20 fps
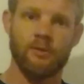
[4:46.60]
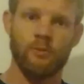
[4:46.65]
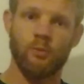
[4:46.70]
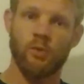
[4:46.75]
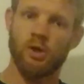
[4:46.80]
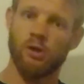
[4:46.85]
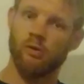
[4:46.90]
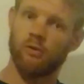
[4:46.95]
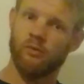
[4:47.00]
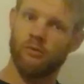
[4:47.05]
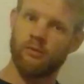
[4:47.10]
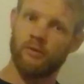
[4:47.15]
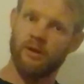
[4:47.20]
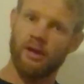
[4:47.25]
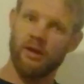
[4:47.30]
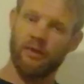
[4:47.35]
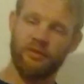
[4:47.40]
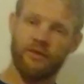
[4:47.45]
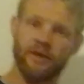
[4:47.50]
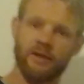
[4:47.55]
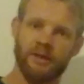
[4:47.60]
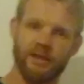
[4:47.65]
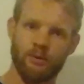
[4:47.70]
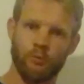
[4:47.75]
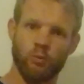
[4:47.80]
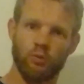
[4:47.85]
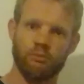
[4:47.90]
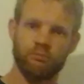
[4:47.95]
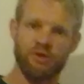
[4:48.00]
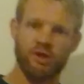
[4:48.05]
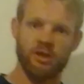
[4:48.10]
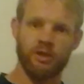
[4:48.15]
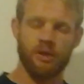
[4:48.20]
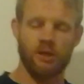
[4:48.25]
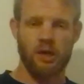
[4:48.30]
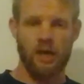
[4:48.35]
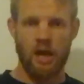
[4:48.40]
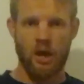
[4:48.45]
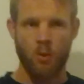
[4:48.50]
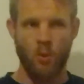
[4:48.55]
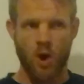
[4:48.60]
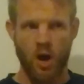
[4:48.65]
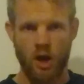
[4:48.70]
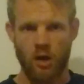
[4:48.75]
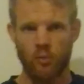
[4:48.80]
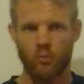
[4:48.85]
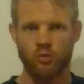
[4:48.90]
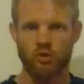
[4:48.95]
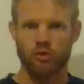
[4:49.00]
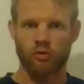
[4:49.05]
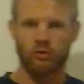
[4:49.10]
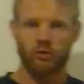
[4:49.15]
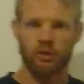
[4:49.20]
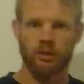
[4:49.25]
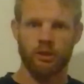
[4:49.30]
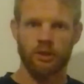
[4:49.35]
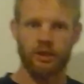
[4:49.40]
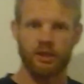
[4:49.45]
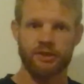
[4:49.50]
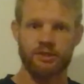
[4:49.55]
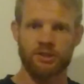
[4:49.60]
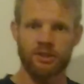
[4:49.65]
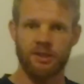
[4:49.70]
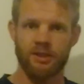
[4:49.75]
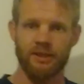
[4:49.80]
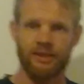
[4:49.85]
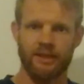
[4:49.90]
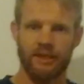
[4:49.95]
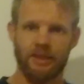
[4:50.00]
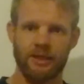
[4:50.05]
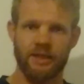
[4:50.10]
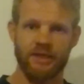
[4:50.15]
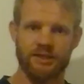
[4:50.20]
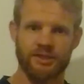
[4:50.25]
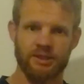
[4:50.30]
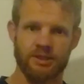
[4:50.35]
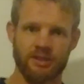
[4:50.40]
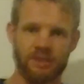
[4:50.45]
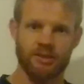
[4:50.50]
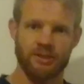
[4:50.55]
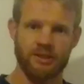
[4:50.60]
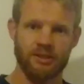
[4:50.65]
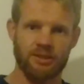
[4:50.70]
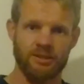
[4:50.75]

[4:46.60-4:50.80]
Well, I think that would be how I would organize a lesson.